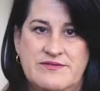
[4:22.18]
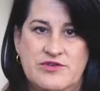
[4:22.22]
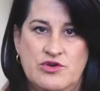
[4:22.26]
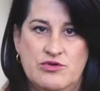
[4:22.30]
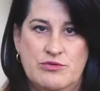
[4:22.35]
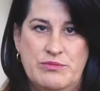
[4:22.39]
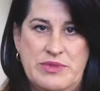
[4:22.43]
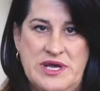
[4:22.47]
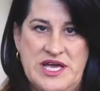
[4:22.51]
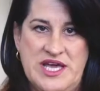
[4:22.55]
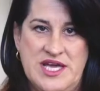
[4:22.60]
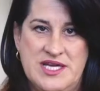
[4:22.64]
of your
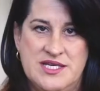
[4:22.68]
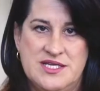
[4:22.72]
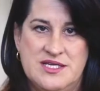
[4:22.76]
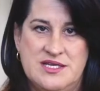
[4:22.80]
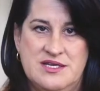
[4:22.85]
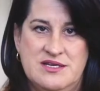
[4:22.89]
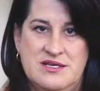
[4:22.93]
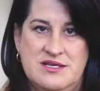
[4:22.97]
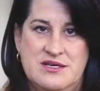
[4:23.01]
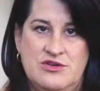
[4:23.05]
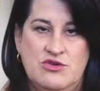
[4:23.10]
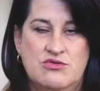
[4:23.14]
bed,
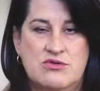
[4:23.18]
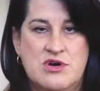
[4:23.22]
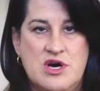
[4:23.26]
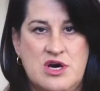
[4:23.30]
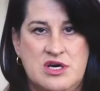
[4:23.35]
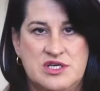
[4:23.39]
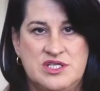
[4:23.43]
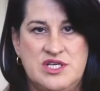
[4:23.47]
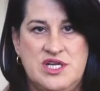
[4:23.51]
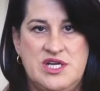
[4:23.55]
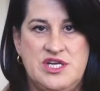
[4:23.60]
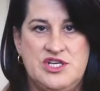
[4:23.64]
your
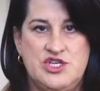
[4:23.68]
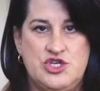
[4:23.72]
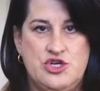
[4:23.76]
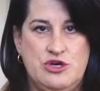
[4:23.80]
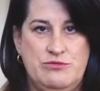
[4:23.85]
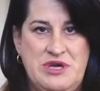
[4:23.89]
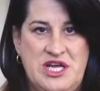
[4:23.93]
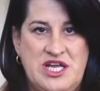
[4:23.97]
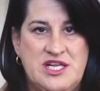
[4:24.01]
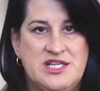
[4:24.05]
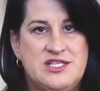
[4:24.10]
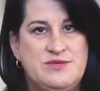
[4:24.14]
cot and into a
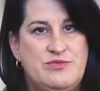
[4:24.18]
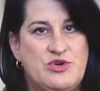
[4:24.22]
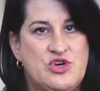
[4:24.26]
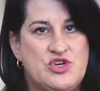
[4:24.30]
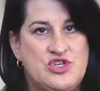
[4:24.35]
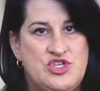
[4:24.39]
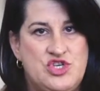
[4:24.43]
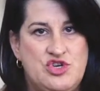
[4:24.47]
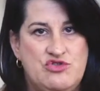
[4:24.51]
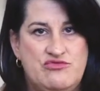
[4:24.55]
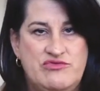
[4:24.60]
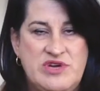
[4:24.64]
bed, it's
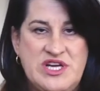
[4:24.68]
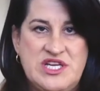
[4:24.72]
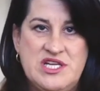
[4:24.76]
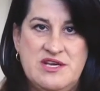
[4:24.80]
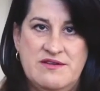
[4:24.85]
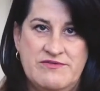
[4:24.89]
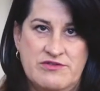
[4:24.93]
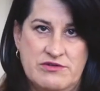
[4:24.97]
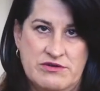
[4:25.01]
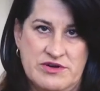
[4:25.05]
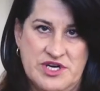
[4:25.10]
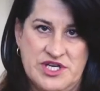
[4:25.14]
because you're ready
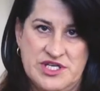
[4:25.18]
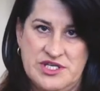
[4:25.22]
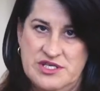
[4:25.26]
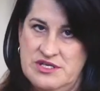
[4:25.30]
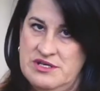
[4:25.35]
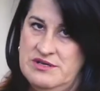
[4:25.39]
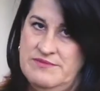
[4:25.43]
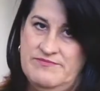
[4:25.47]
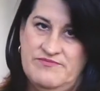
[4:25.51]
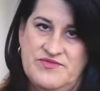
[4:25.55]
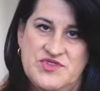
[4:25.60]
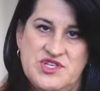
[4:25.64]
for it.
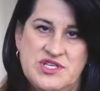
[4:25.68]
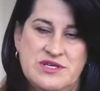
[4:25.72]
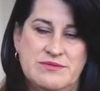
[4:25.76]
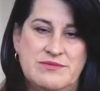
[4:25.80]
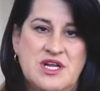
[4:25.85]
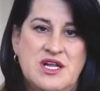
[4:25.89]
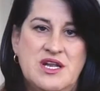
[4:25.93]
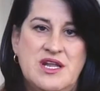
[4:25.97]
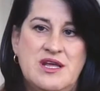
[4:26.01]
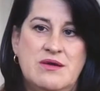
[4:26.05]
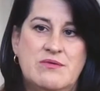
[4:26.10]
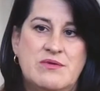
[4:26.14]

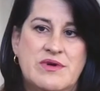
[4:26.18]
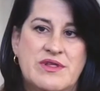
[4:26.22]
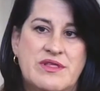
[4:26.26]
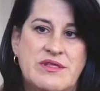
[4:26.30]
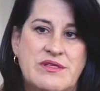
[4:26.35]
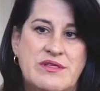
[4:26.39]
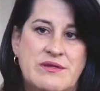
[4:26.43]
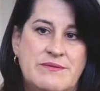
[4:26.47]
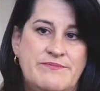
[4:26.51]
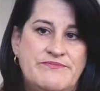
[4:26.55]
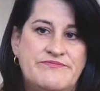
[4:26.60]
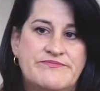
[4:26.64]
Similarly with